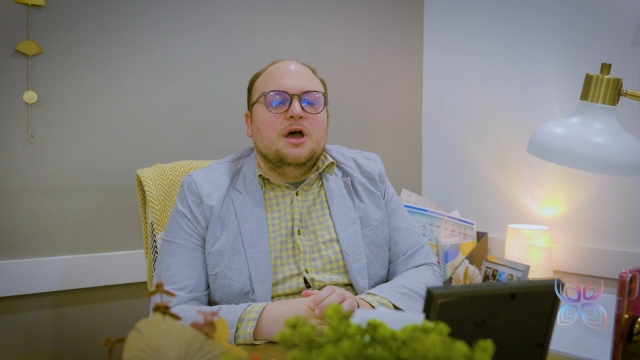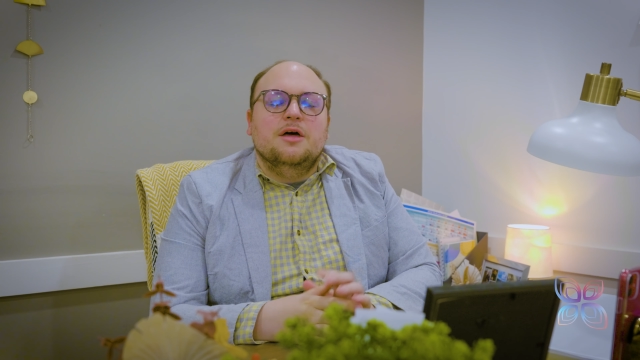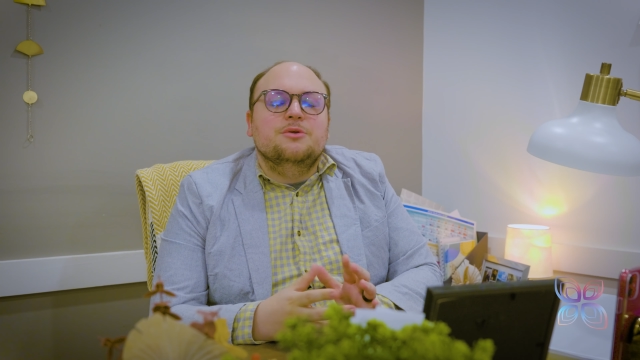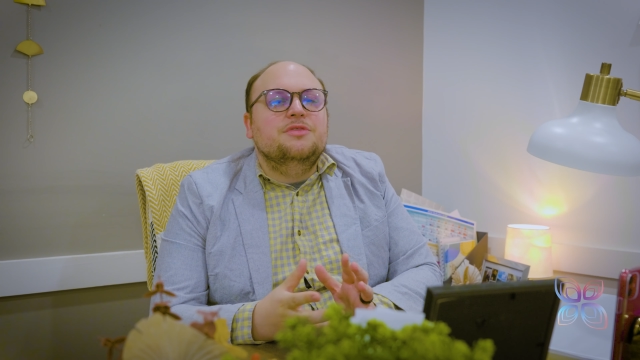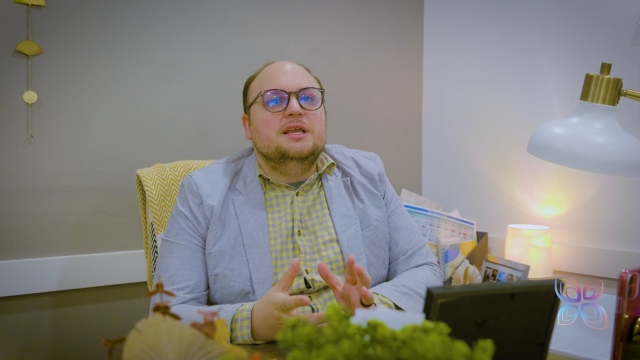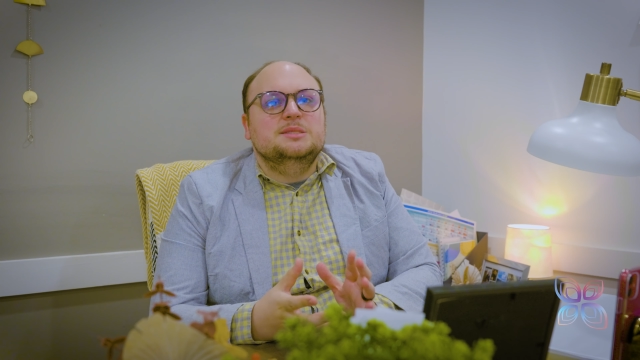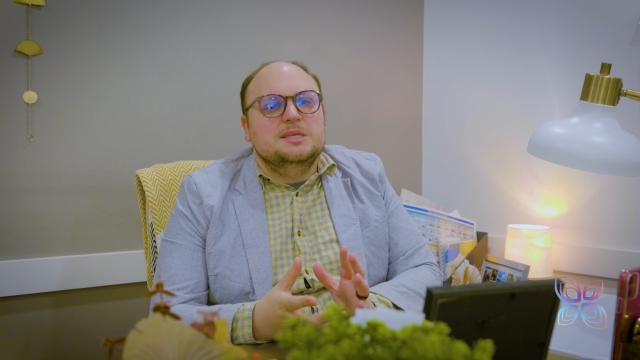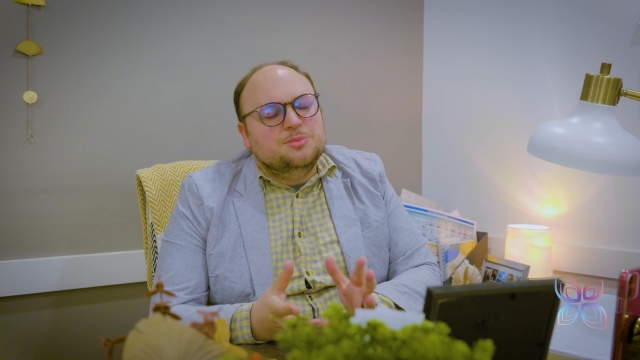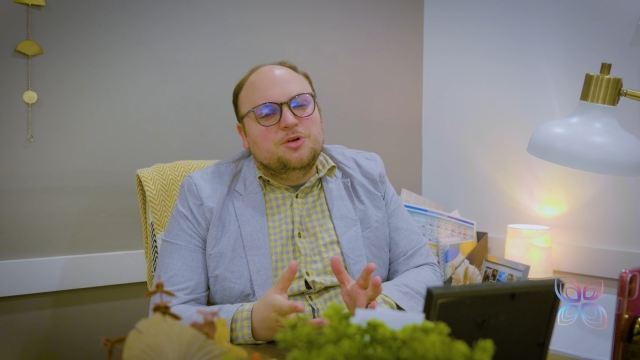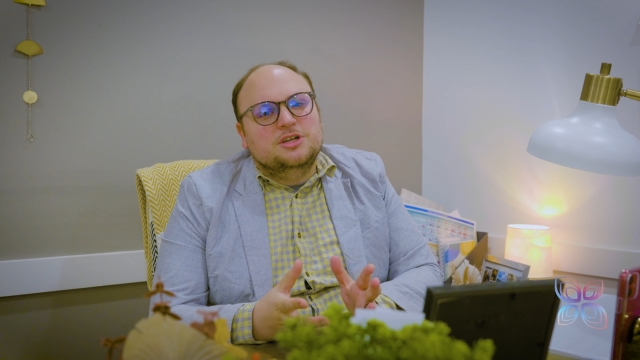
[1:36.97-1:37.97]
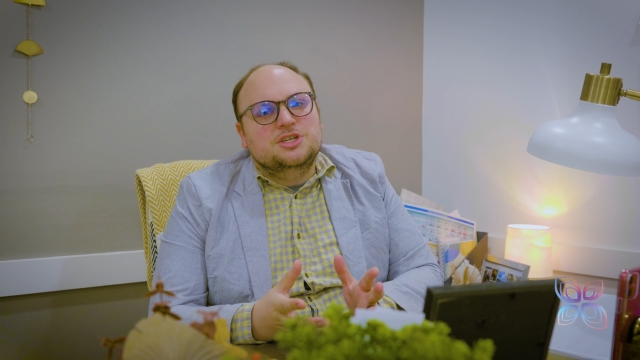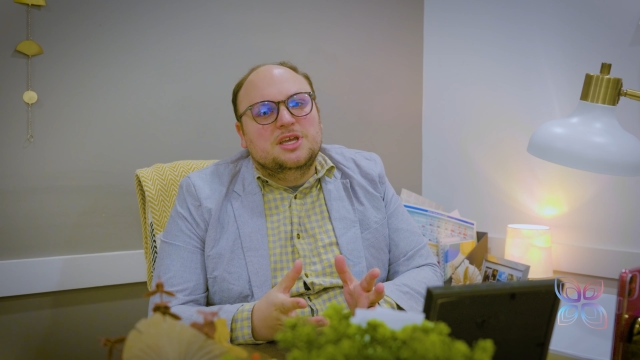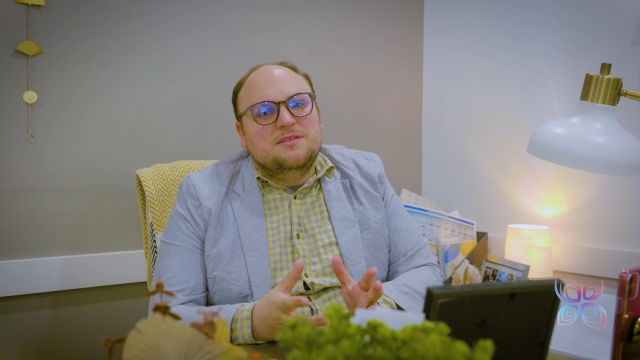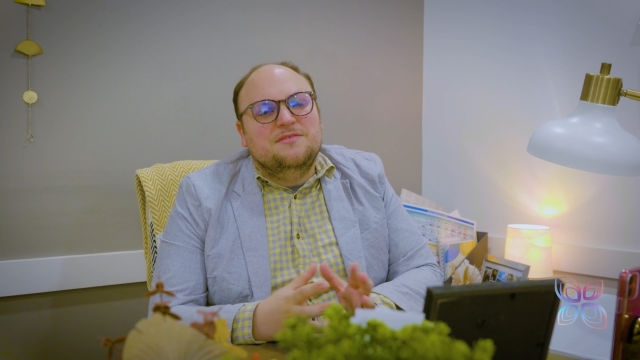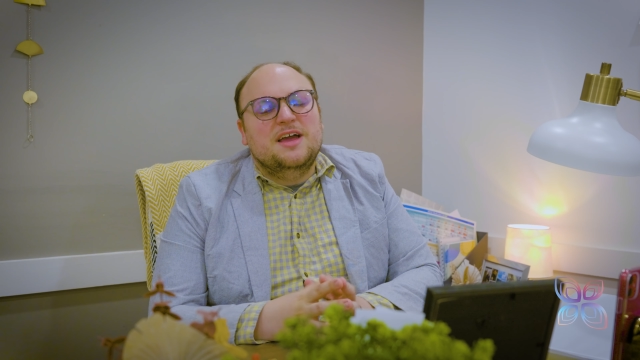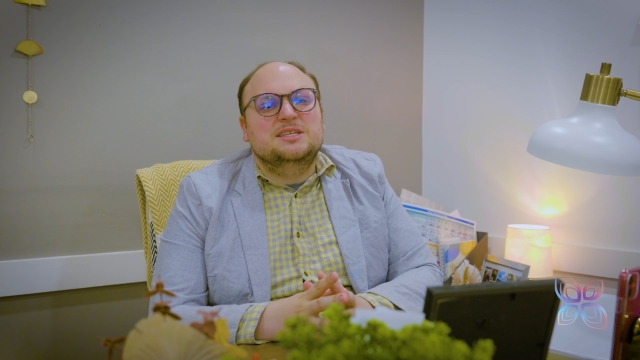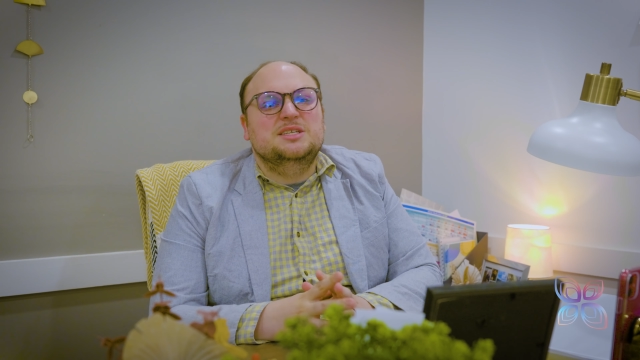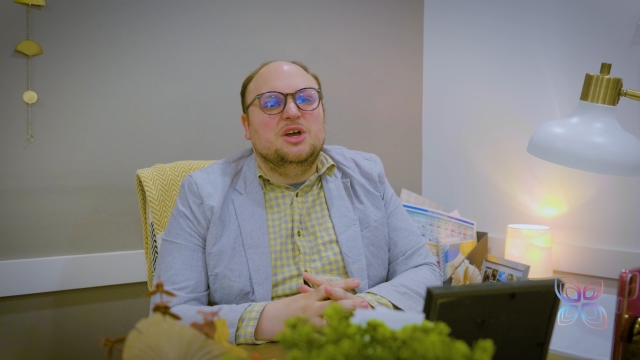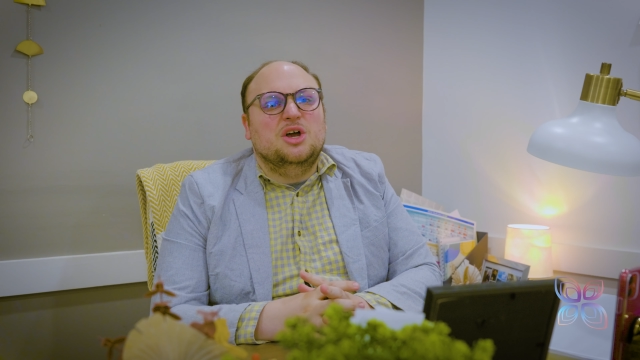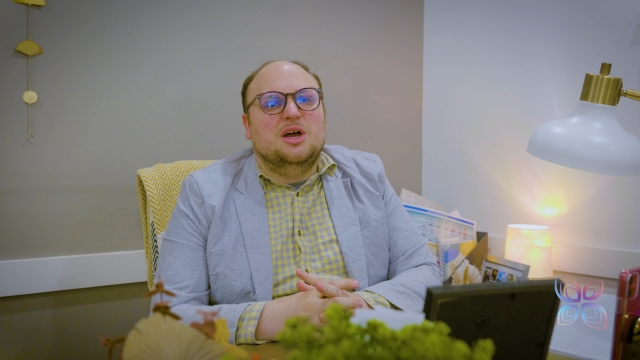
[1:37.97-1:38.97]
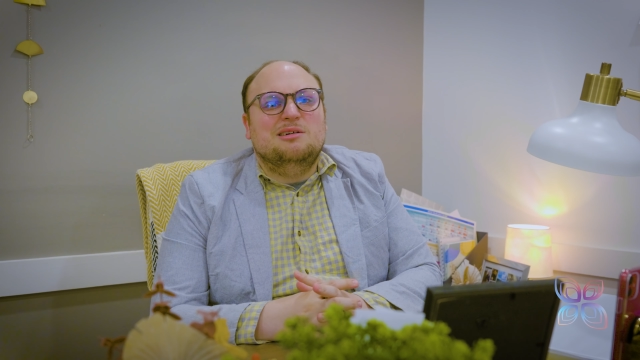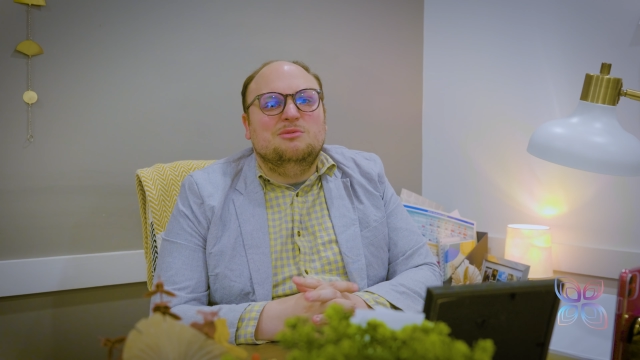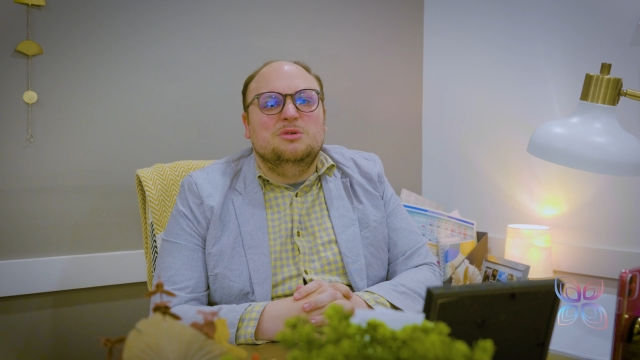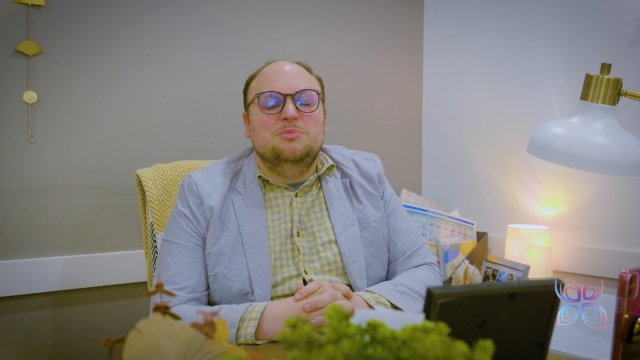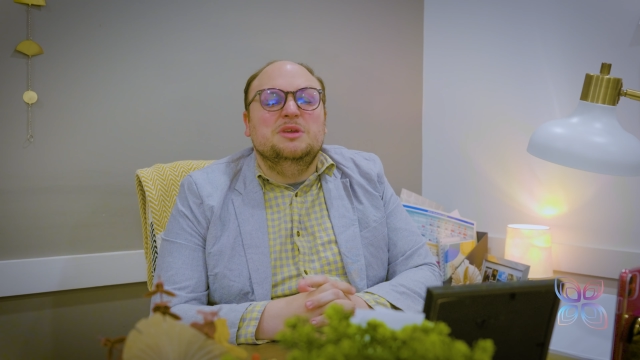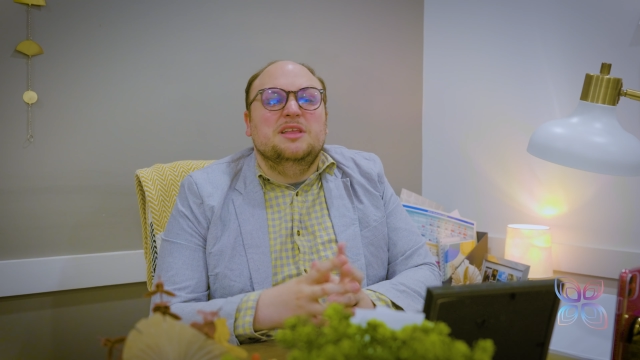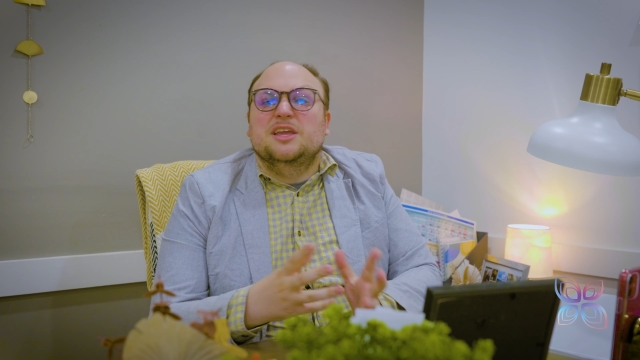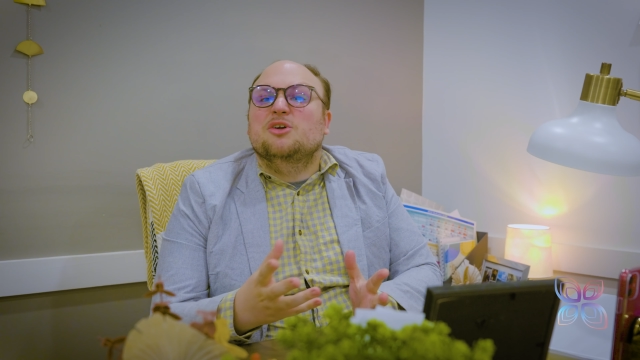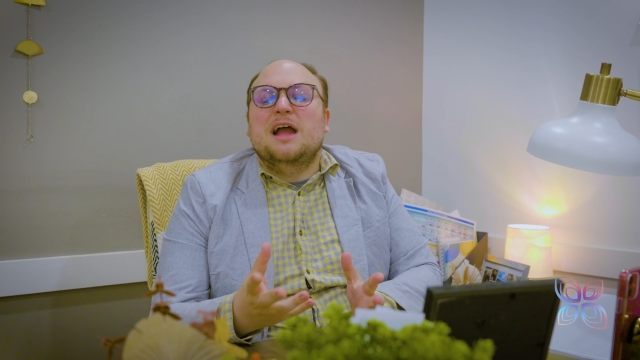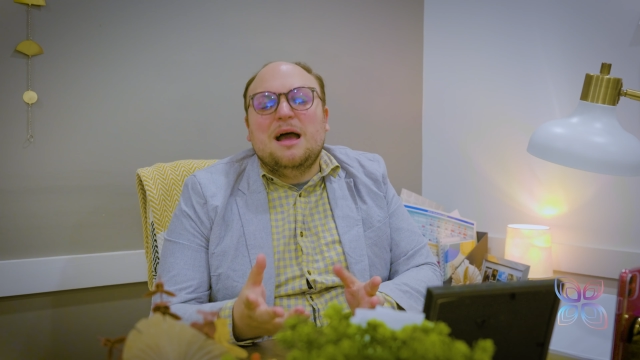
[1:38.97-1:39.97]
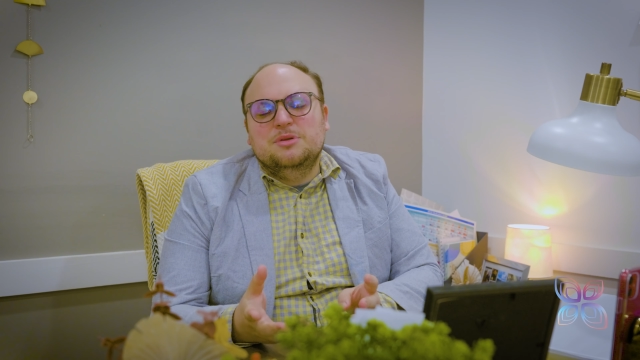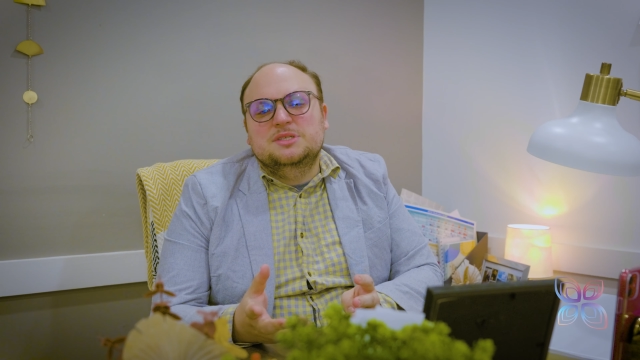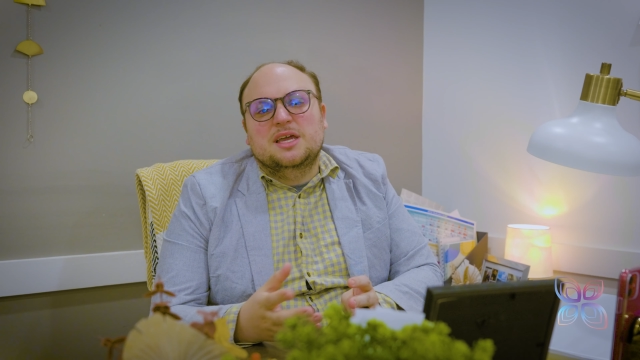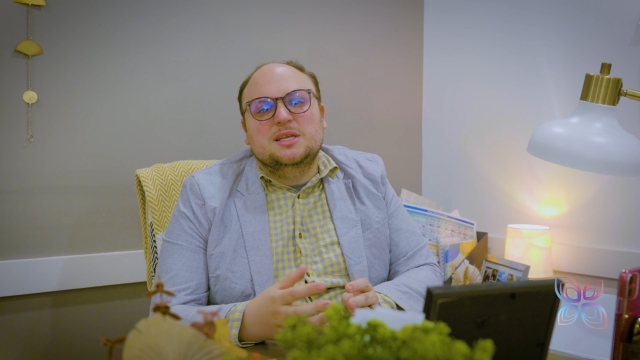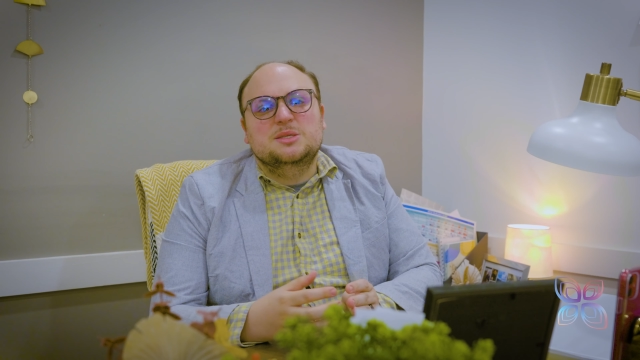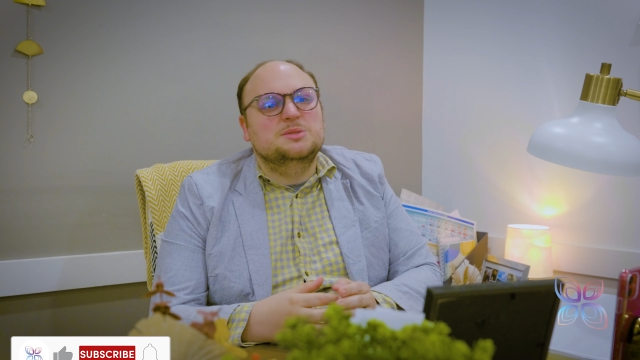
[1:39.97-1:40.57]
Other things that depression can affect would be like your appetite.